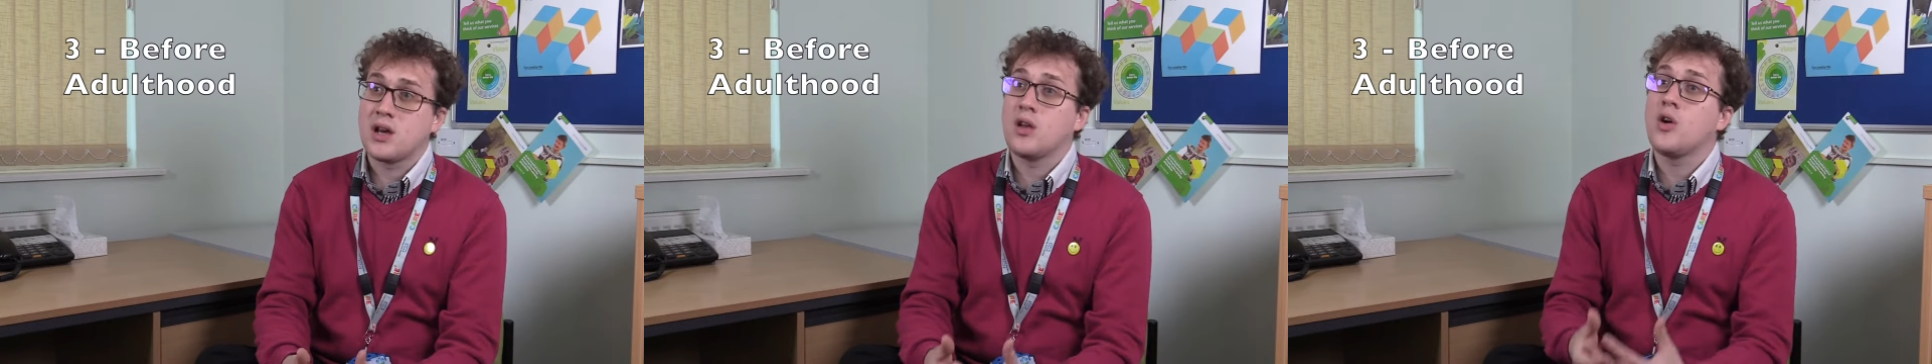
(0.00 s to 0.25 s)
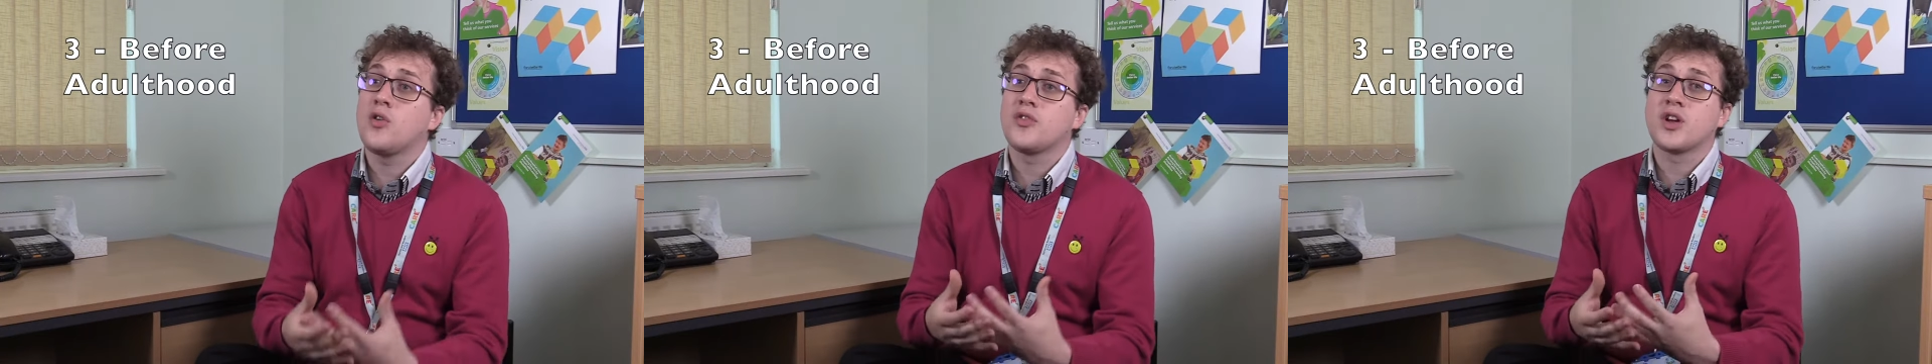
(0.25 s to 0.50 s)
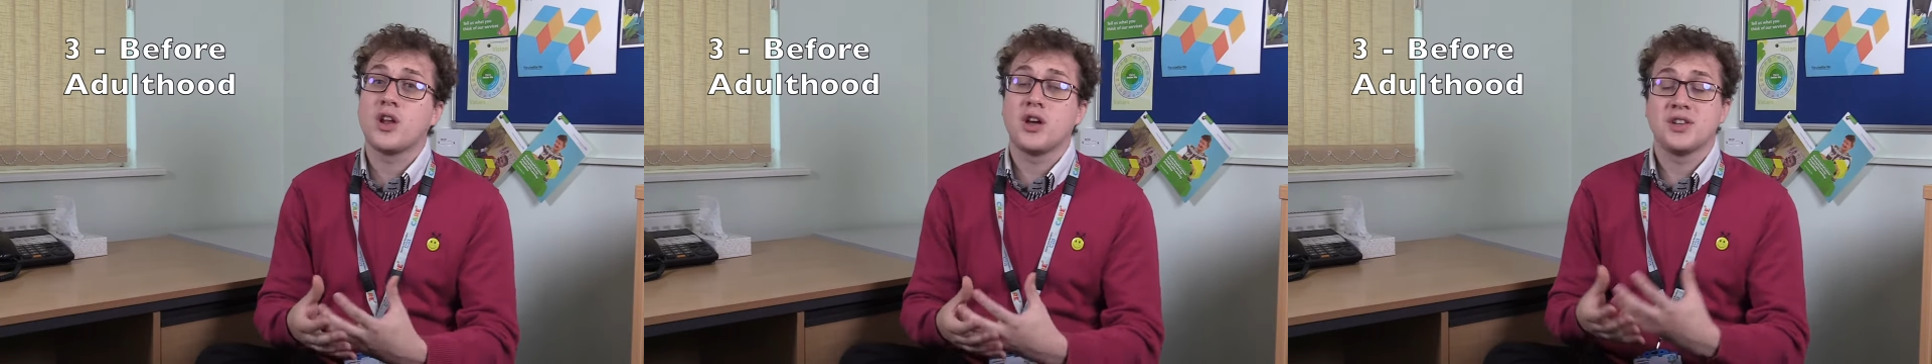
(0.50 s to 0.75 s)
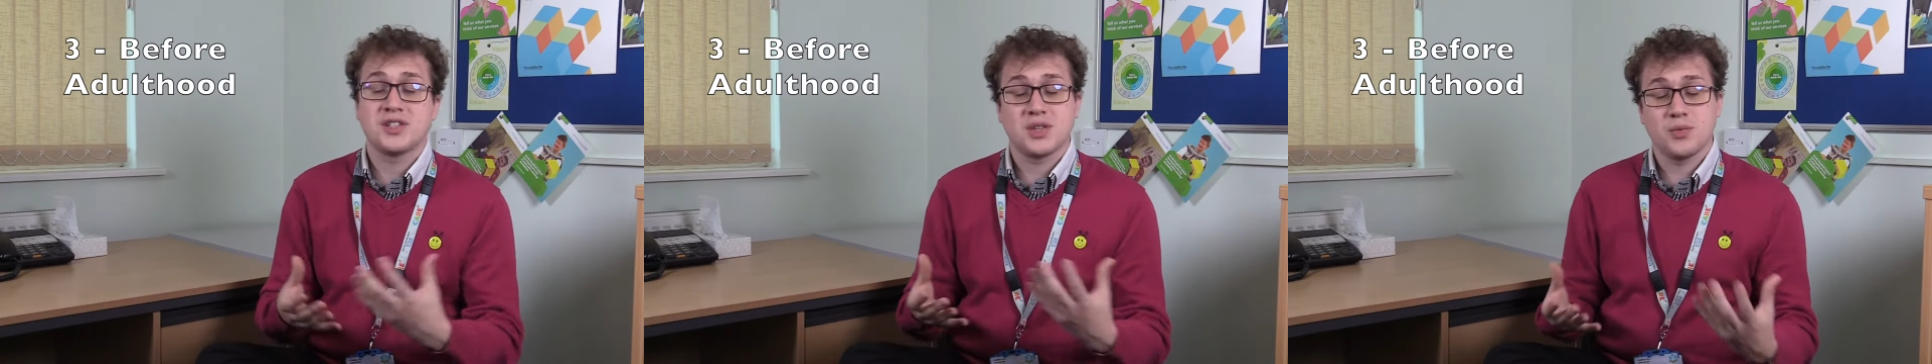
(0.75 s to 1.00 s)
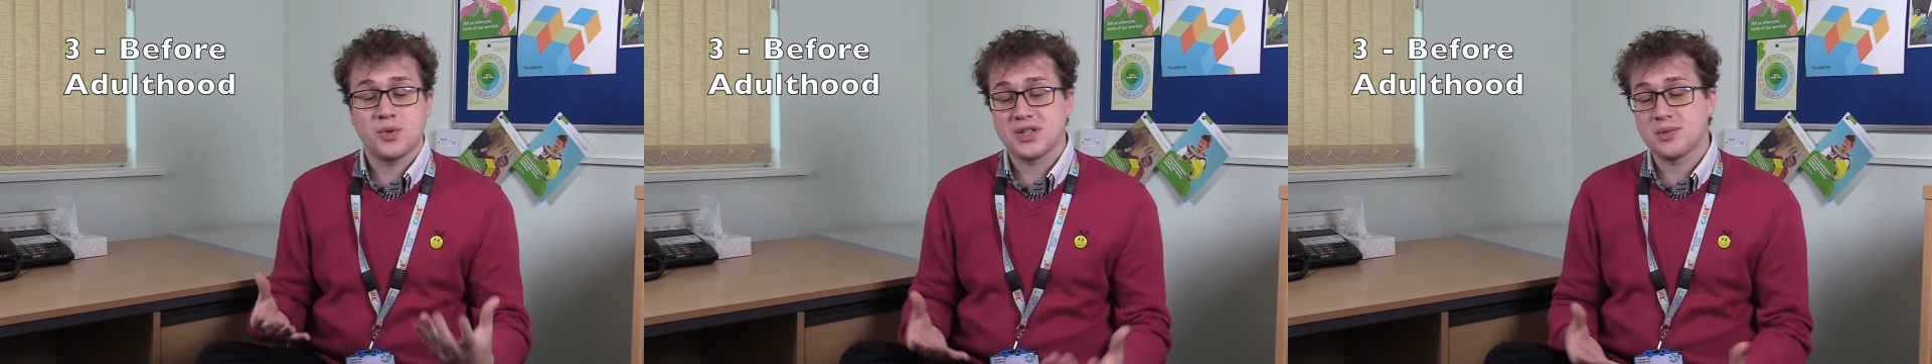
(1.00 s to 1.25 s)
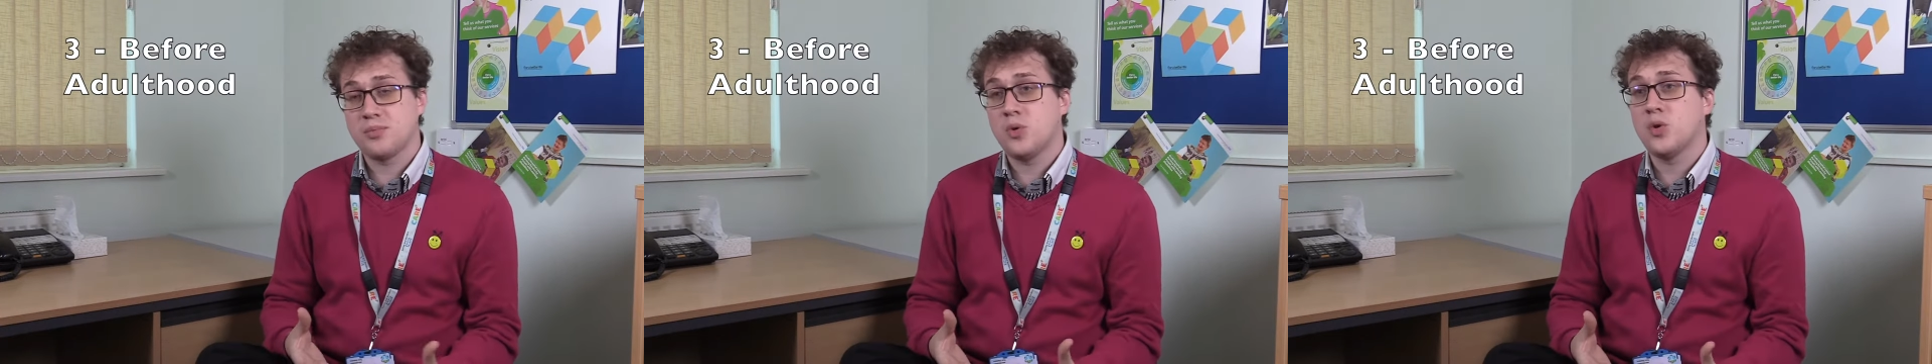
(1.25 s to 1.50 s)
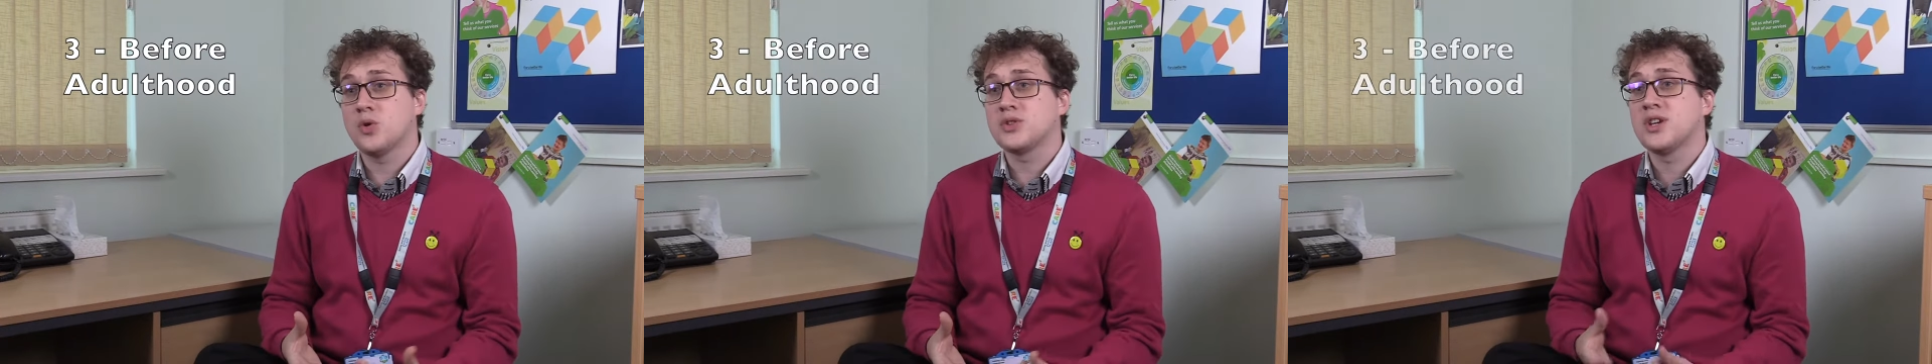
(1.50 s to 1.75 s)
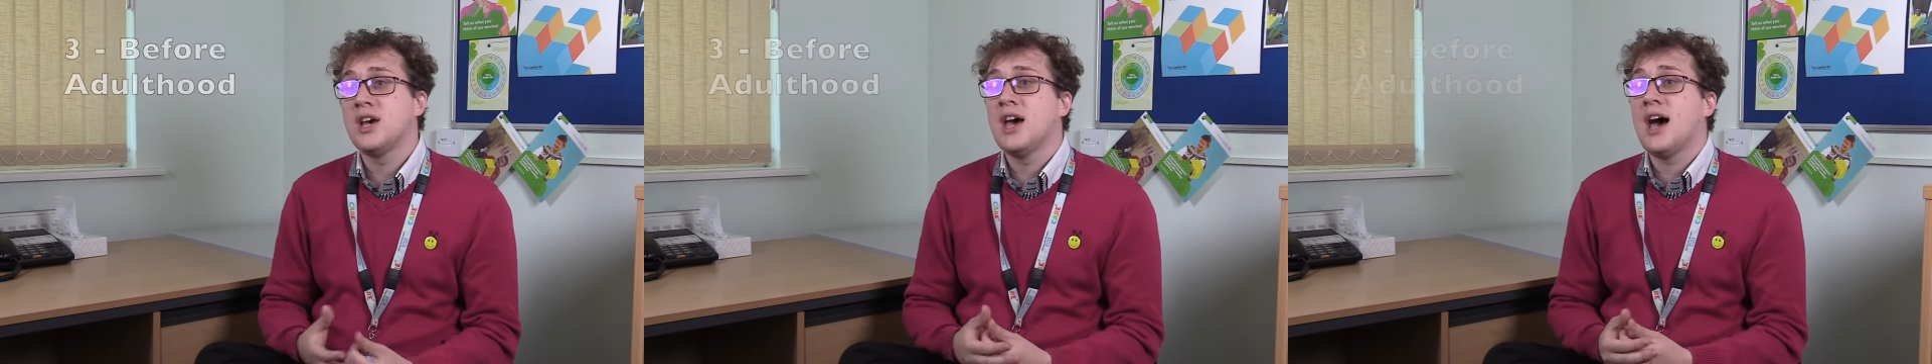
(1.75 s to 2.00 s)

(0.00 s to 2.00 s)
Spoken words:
a lot of the clients that we support